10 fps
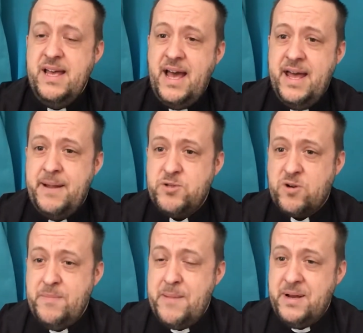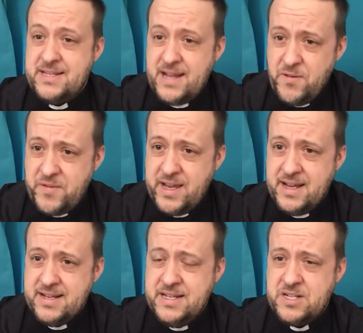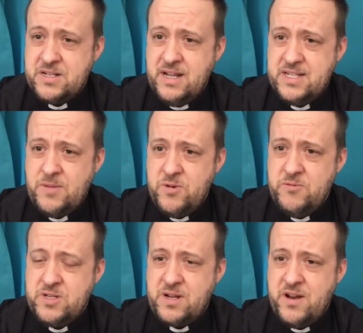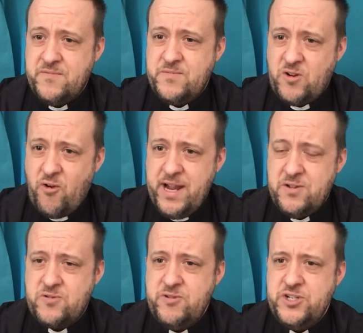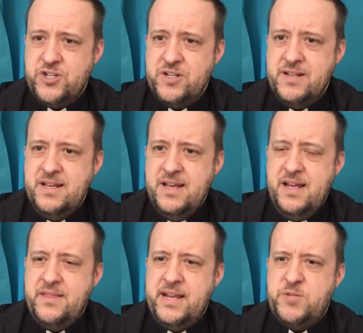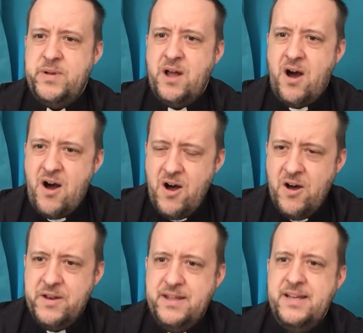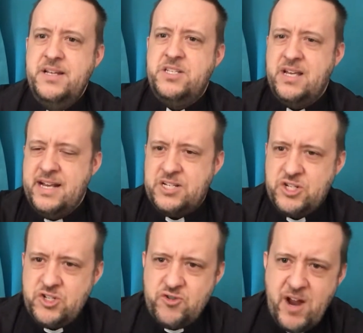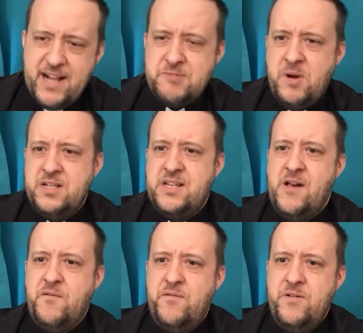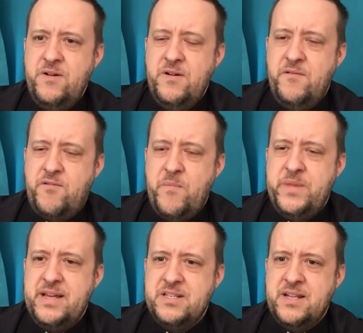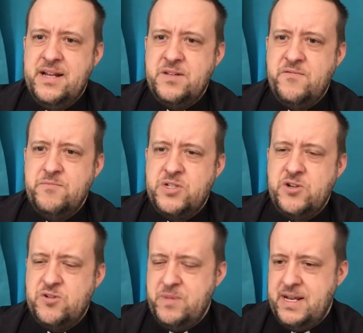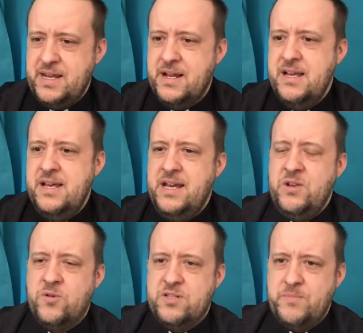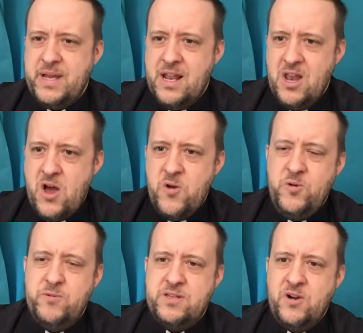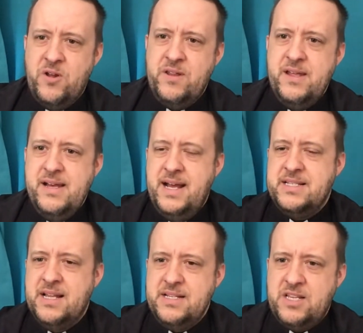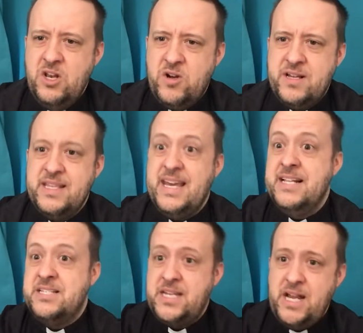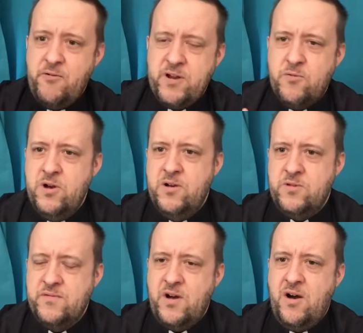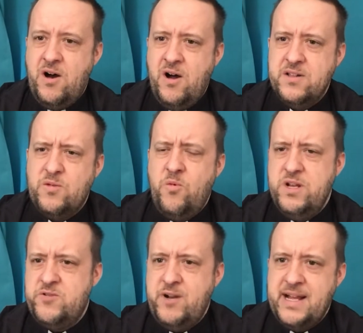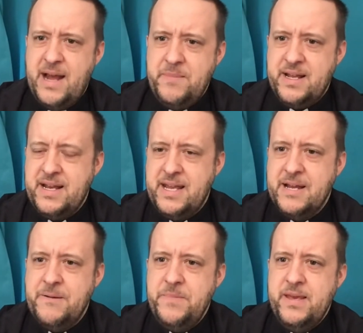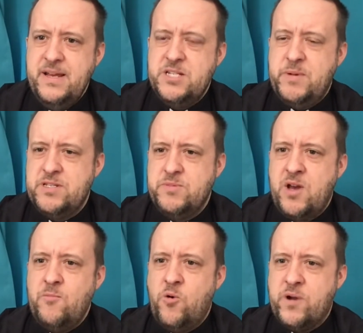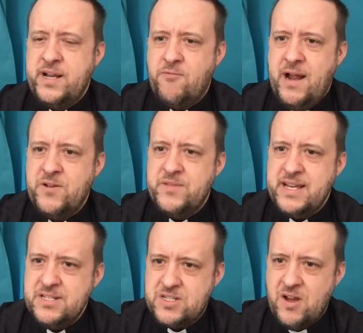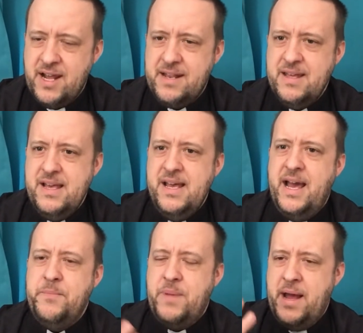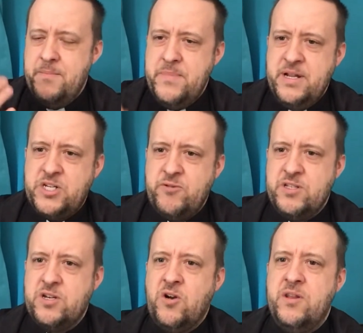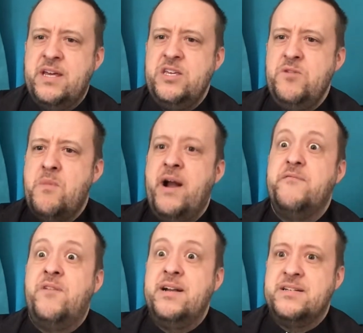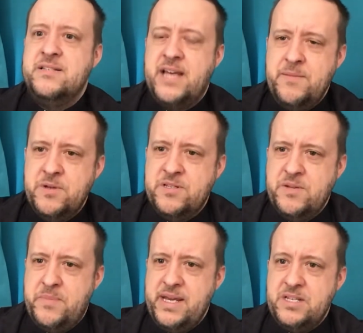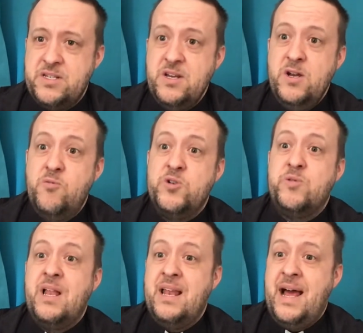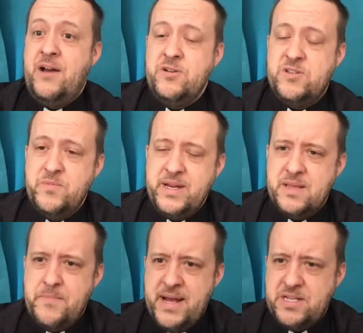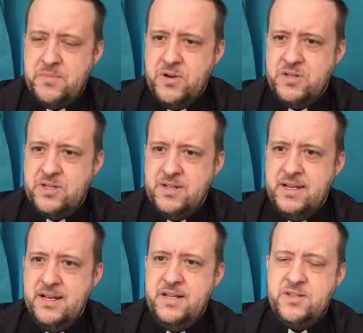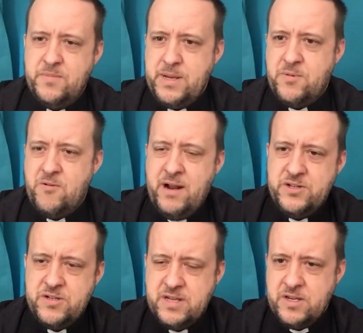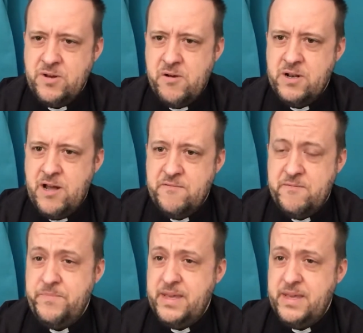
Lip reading: And I'm talking about myself here as someone who is a kind of cradle Christian, that it's been hard to extract myself from the internet and from social media in order to be alone with God and to look at the interior world of our heart. What is really happening in here? Spend some time walking around on the inside and ministering to God, that you might find contentment and peace, which will allow you to be the better person to the people around you that you know and love.